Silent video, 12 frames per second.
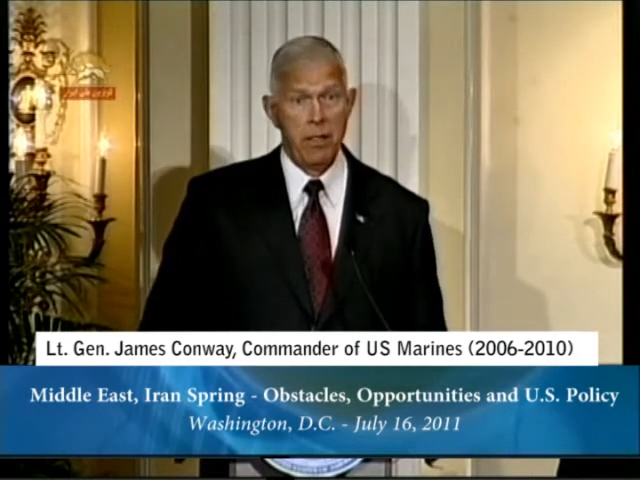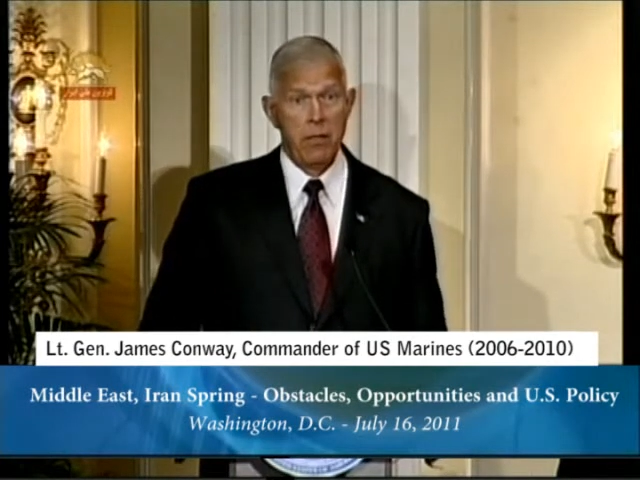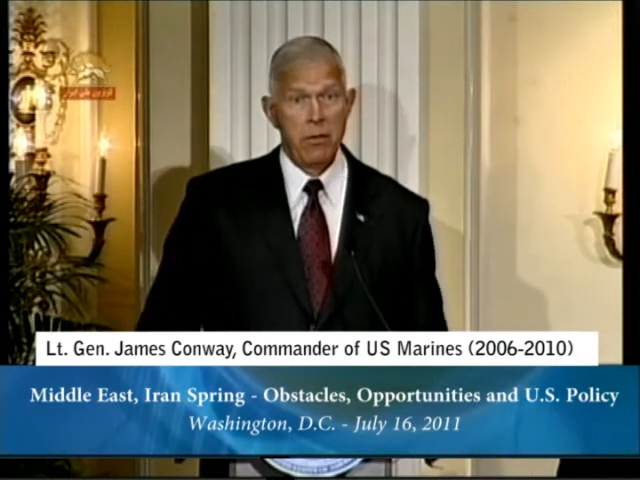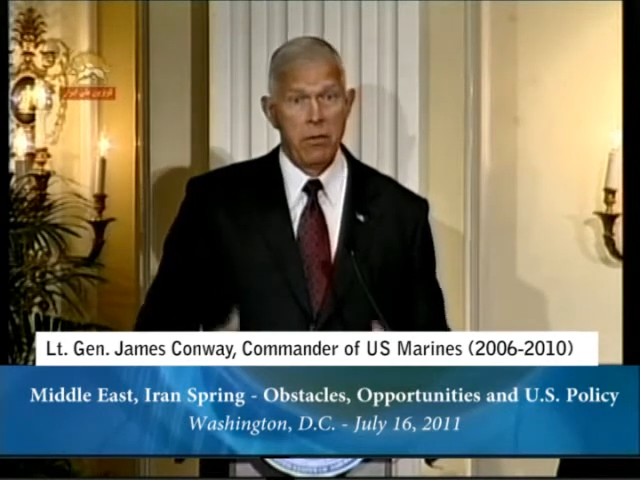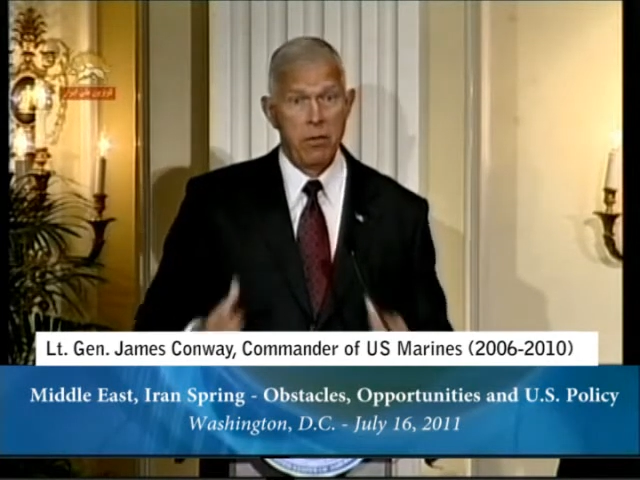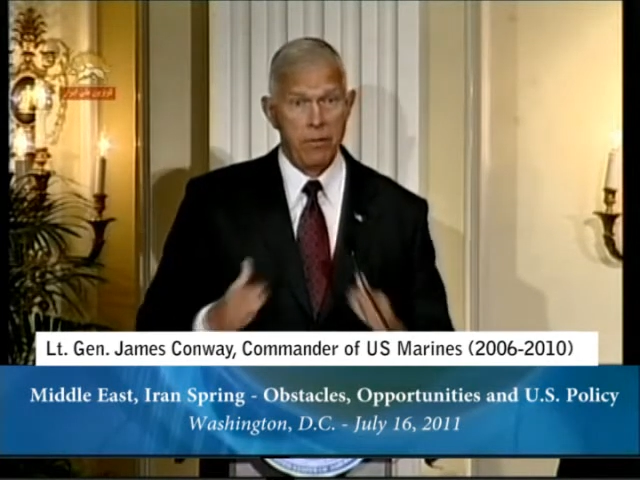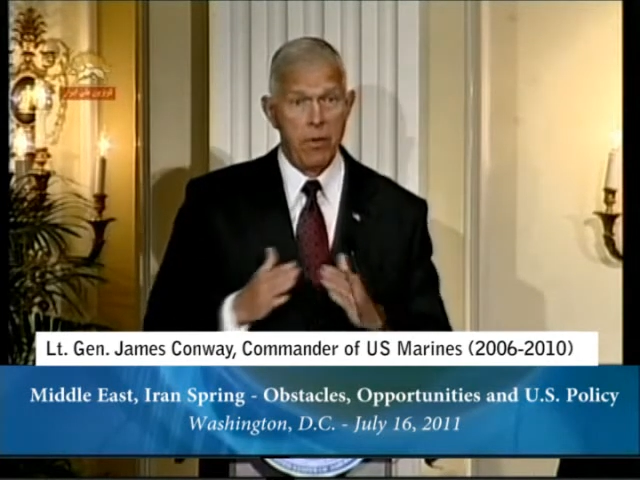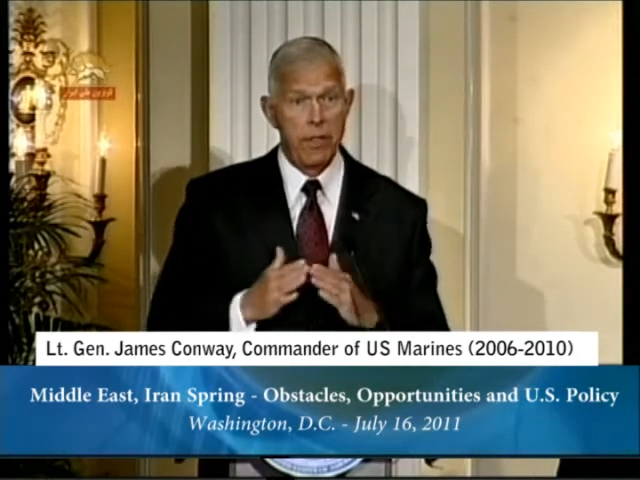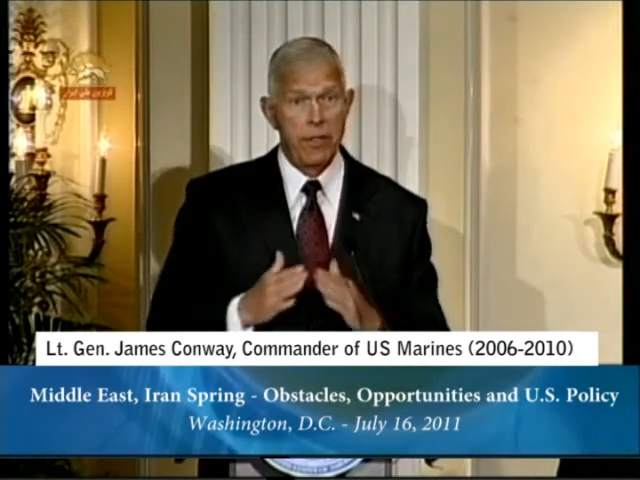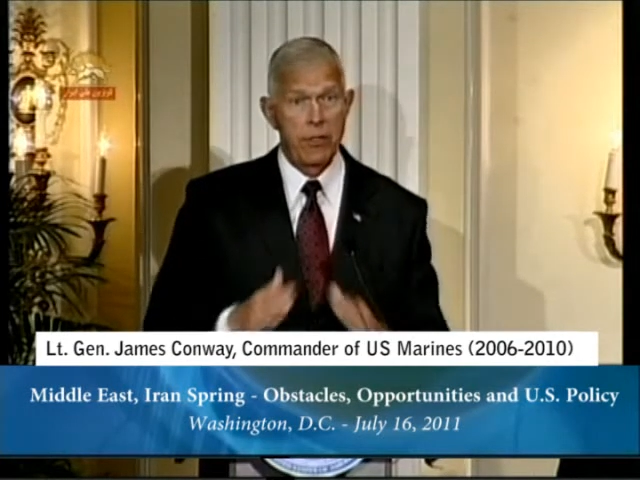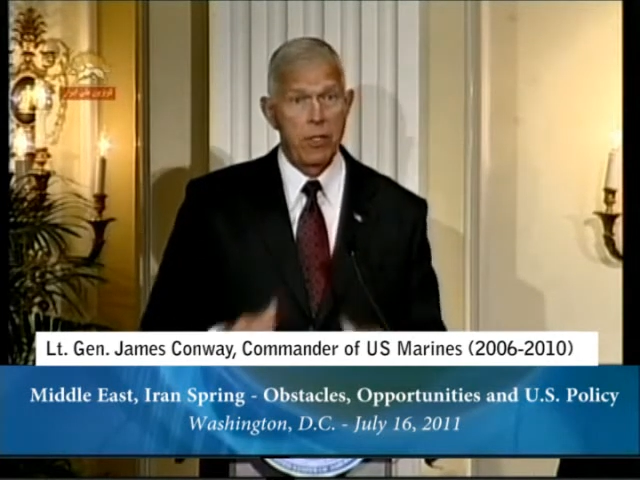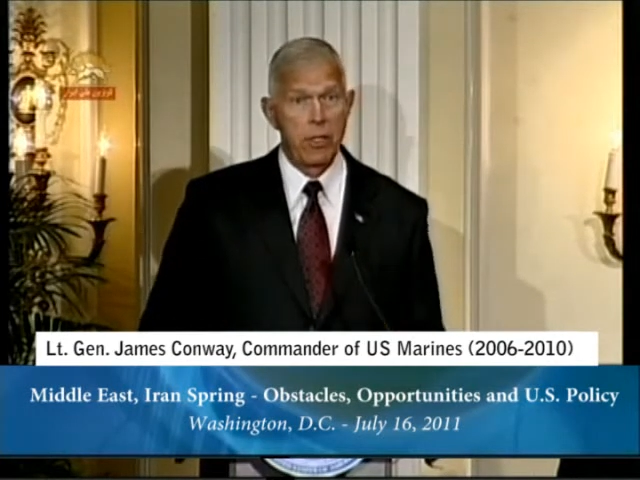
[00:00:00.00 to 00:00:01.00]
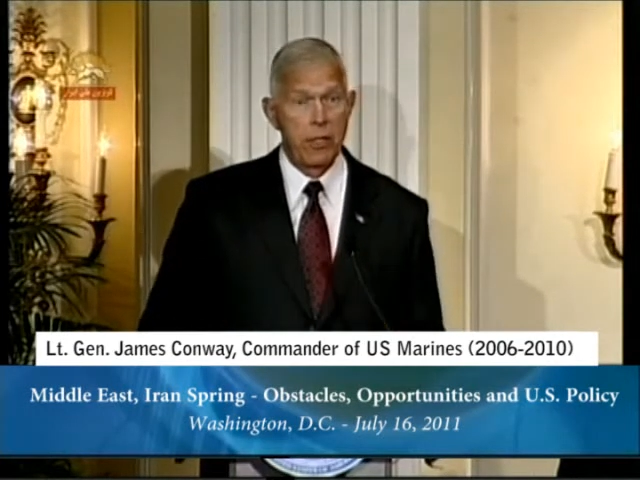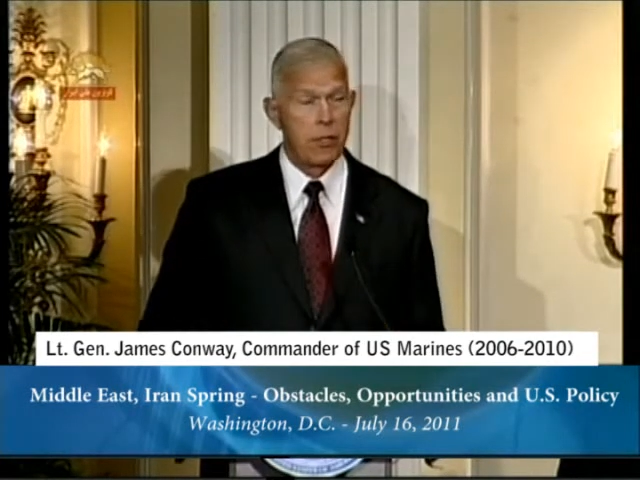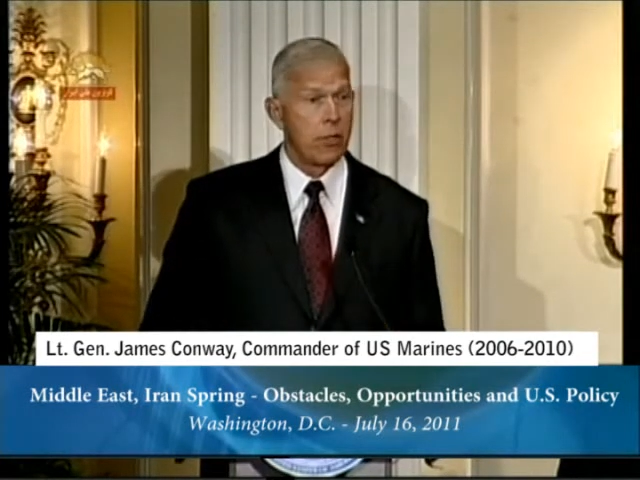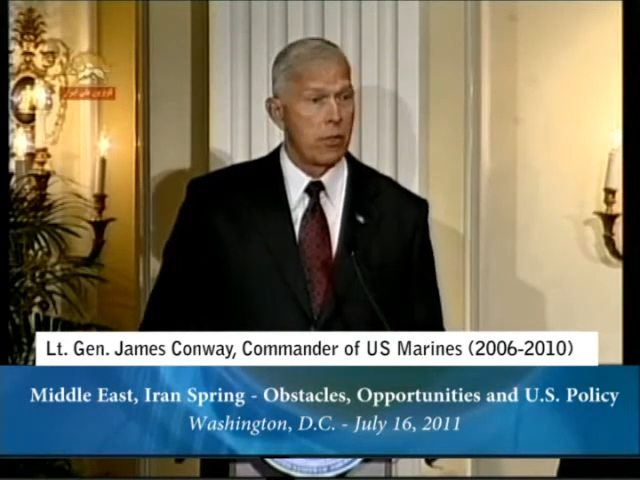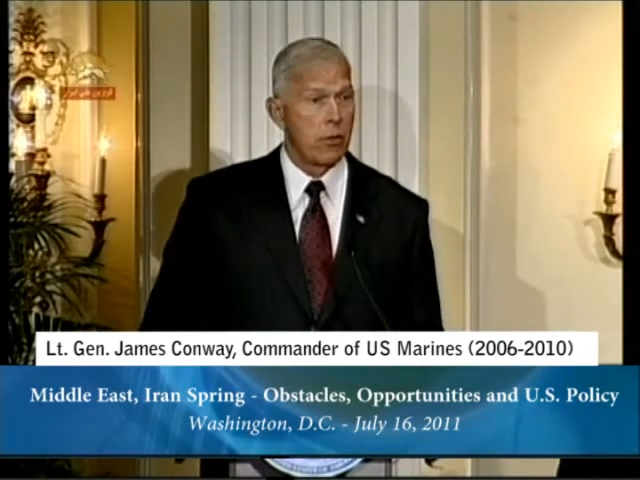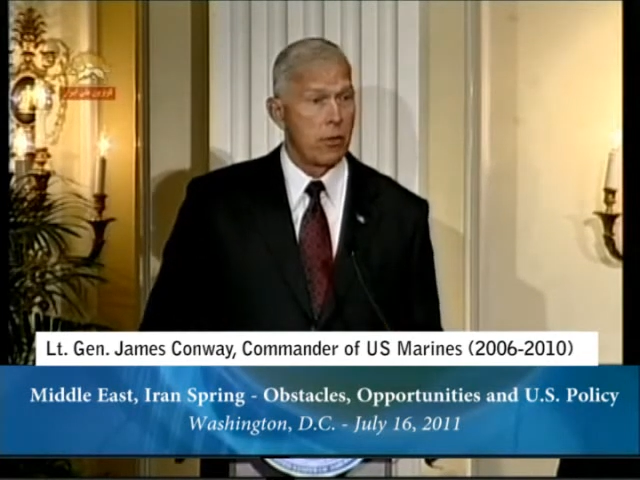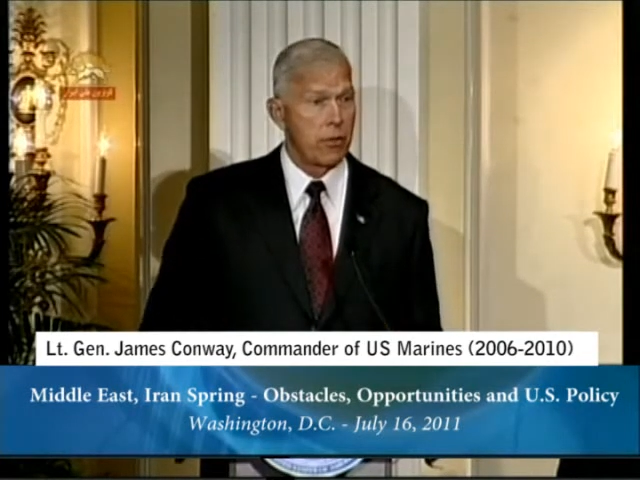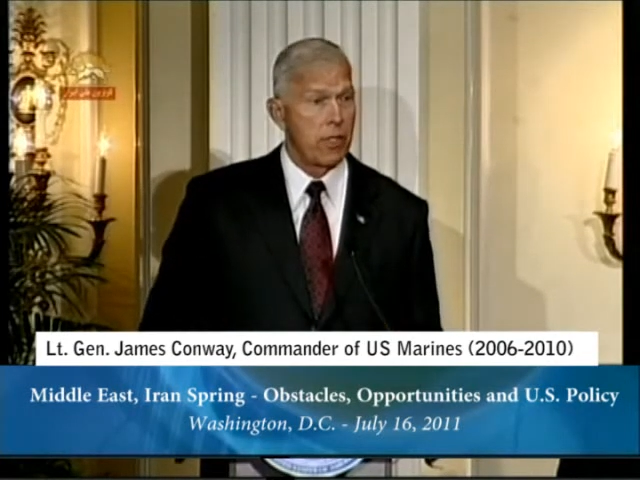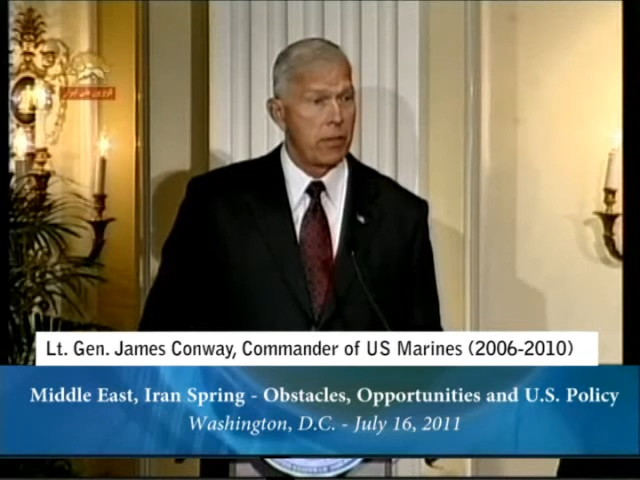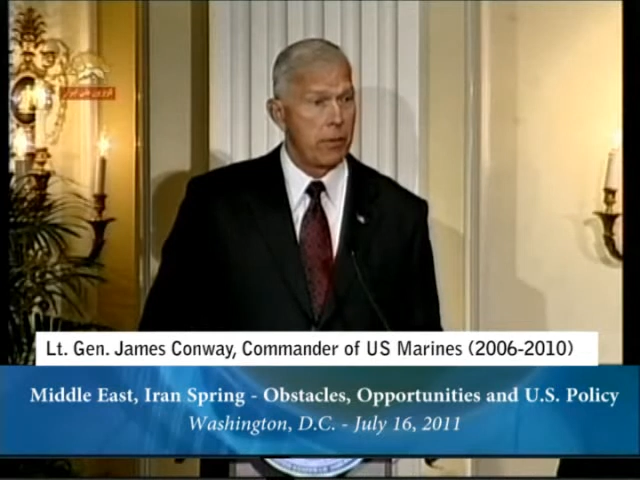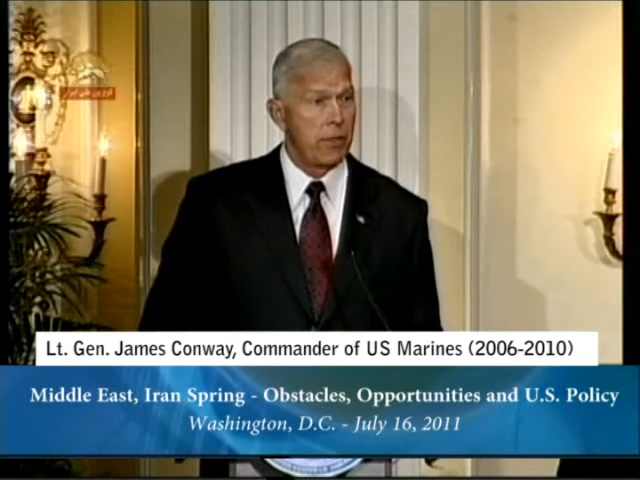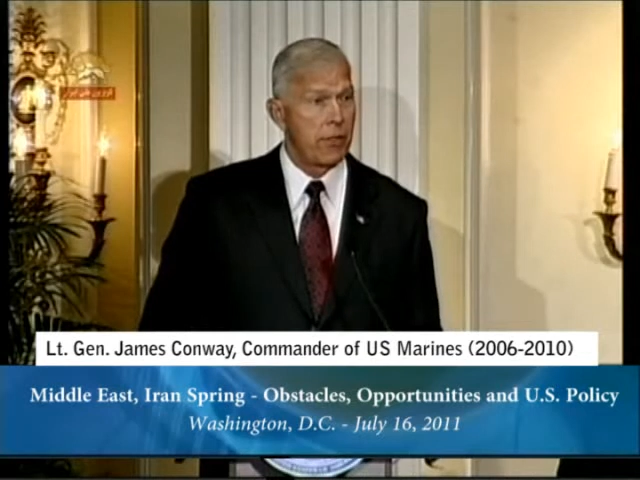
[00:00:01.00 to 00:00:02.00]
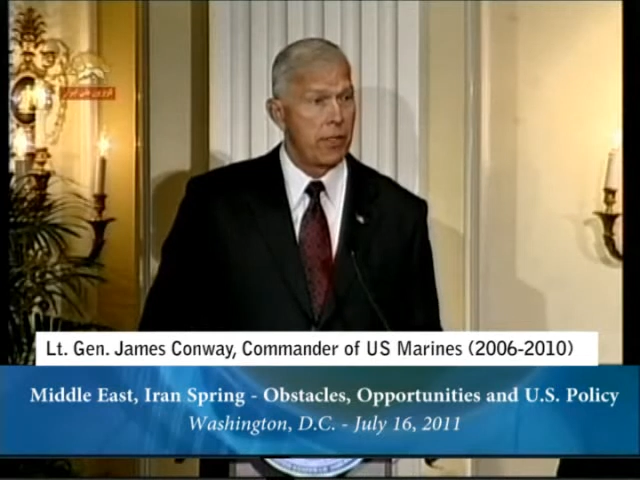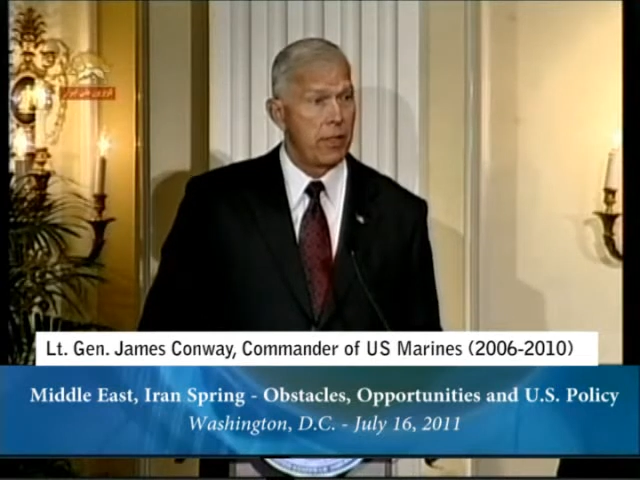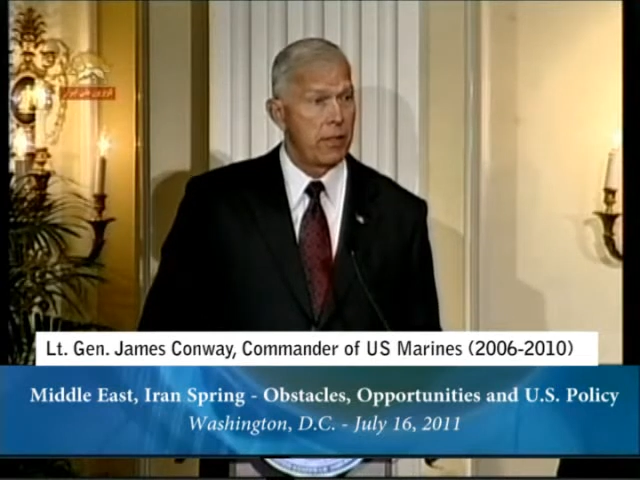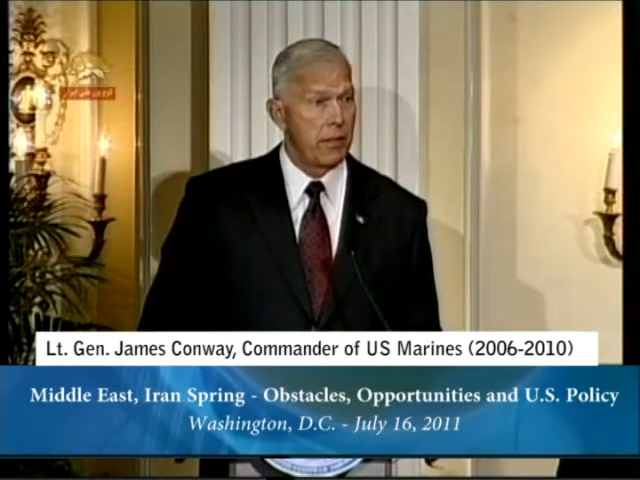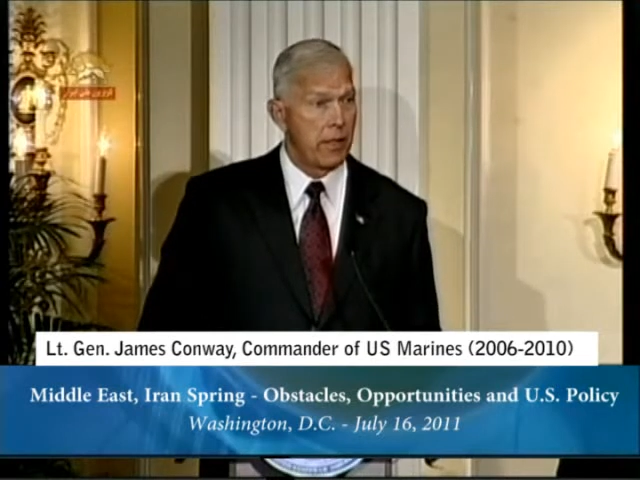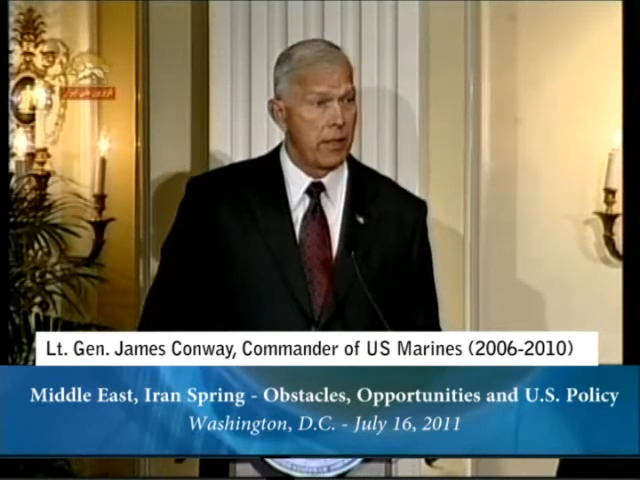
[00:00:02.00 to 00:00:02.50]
to avoid this collision course that we see today.